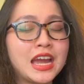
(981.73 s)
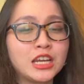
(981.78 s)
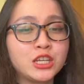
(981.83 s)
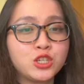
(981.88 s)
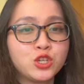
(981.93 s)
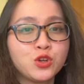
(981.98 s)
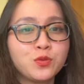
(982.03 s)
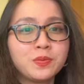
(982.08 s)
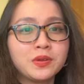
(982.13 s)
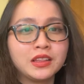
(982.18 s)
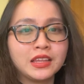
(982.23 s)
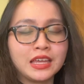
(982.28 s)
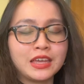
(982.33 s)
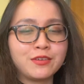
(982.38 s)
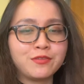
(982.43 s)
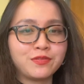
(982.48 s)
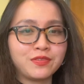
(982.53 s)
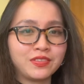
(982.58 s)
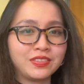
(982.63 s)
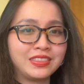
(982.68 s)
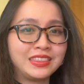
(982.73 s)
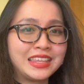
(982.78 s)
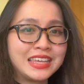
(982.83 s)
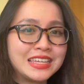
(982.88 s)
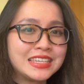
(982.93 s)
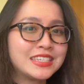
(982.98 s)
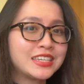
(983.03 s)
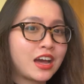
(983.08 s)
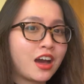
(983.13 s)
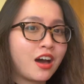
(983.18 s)
do believe
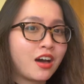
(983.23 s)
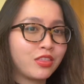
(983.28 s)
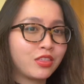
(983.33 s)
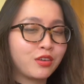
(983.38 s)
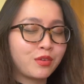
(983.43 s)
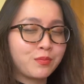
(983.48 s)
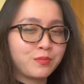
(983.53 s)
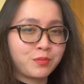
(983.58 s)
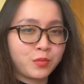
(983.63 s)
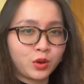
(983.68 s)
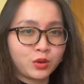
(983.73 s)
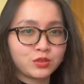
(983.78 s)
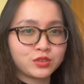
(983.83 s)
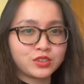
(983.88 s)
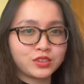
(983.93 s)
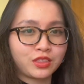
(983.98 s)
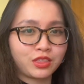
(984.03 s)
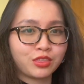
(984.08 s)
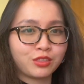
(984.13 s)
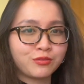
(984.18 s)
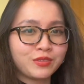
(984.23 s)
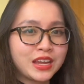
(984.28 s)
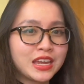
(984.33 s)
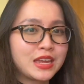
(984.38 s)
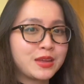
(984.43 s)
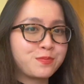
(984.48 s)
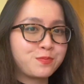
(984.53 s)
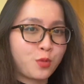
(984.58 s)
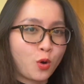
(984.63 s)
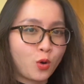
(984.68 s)
these are the most
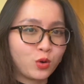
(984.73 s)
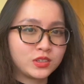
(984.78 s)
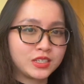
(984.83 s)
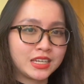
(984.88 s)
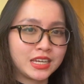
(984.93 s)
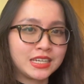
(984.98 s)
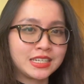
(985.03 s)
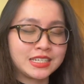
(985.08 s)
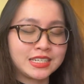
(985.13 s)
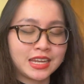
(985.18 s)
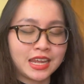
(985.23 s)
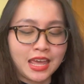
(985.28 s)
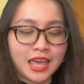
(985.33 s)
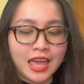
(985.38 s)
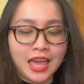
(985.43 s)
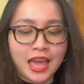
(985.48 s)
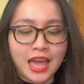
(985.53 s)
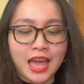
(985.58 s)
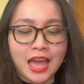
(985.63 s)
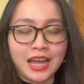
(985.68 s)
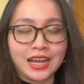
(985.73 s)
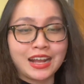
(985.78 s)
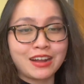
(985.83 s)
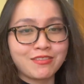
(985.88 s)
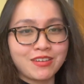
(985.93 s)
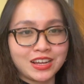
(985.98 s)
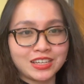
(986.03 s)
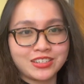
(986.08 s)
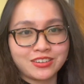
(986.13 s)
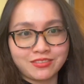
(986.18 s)
three important
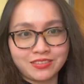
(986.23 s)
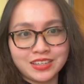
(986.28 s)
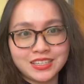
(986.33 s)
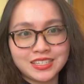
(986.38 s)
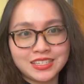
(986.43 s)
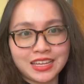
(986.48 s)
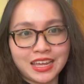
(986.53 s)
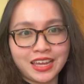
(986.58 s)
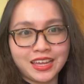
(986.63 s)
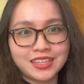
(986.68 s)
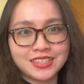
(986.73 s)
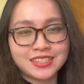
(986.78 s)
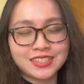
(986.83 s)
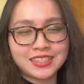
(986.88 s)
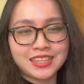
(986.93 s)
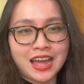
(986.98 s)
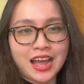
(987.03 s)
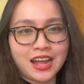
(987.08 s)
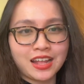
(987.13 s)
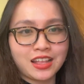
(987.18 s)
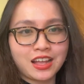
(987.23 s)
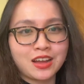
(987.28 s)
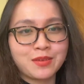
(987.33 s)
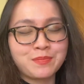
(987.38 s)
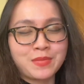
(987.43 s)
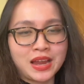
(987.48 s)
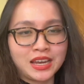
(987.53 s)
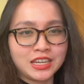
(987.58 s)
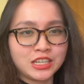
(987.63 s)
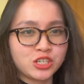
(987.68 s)
characteristics that
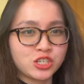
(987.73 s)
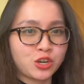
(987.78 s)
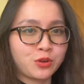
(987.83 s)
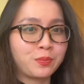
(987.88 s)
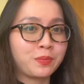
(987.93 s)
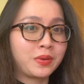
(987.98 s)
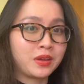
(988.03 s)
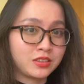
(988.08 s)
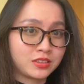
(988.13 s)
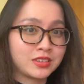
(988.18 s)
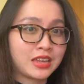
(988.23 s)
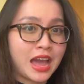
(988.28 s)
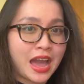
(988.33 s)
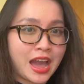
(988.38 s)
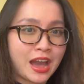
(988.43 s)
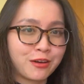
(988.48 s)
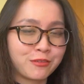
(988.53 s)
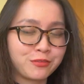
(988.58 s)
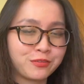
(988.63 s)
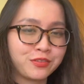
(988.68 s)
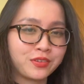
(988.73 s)
a manager must have.